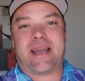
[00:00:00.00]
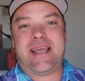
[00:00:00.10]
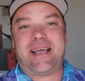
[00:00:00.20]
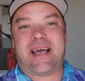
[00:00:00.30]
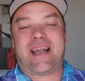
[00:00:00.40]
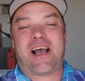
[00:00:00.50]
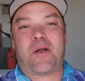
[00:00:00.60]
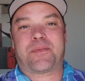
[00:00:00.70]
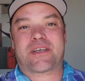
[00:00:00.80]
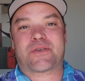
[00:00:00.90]
and he kind of
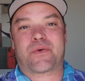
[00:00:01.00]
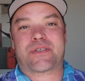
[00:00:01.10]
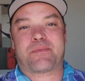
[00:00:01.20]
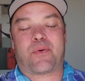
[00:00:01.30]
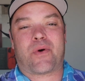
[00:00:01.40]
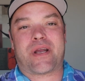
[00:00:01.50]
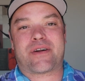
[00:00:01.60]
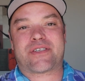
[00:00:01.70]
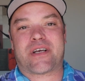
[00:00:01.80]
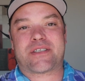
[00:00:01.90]
helped us with some
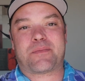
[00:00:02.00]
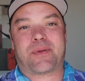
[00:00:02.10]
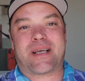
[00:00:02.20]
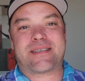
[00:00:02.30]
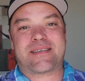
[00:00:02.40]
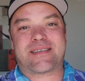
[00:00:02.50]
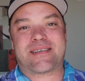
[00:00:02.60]
pointers on some places